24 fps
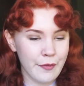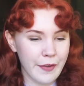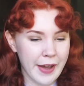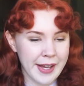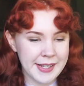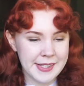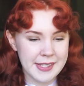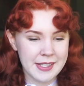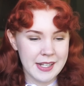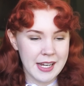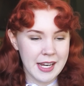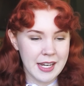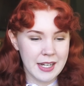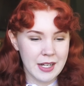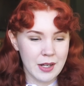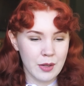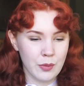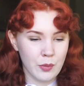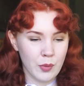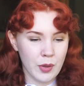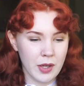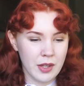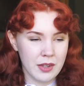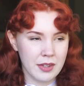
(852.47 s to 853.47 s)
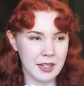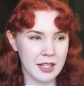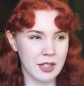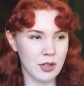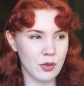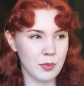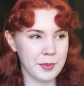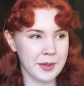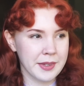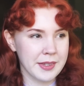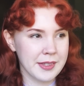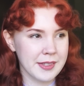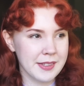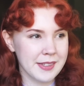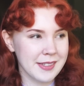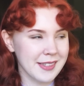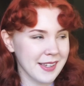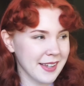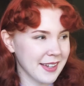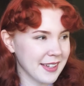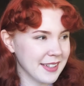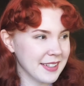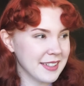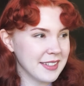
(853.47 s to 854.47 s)
fascinated with
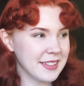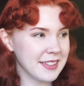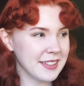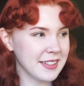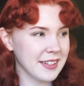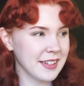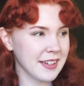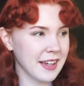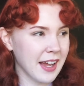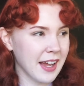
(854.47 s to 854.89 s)
humans and